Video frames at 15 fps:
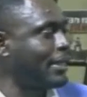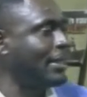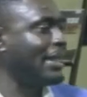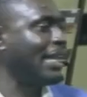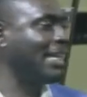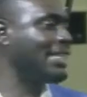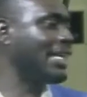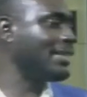
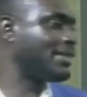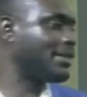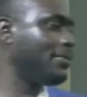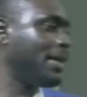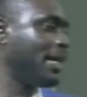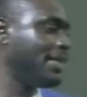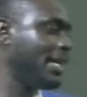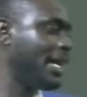the
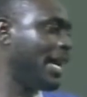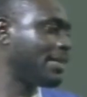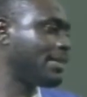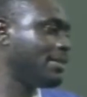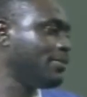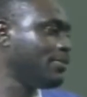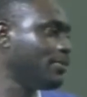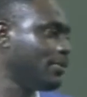gentleman, they
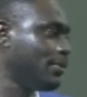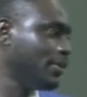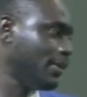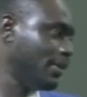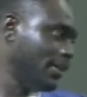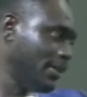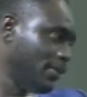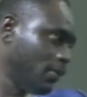asked him,
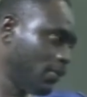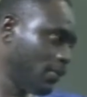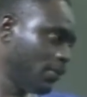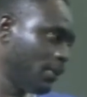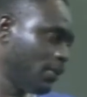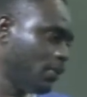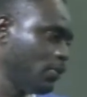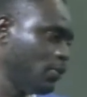
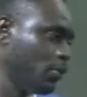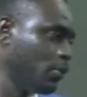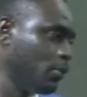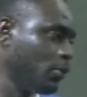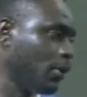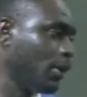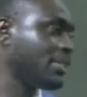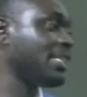
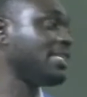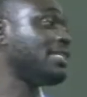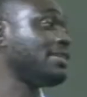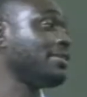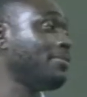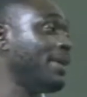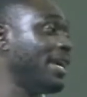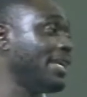you was a
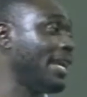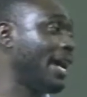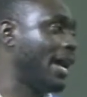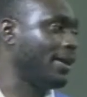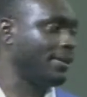steel bender.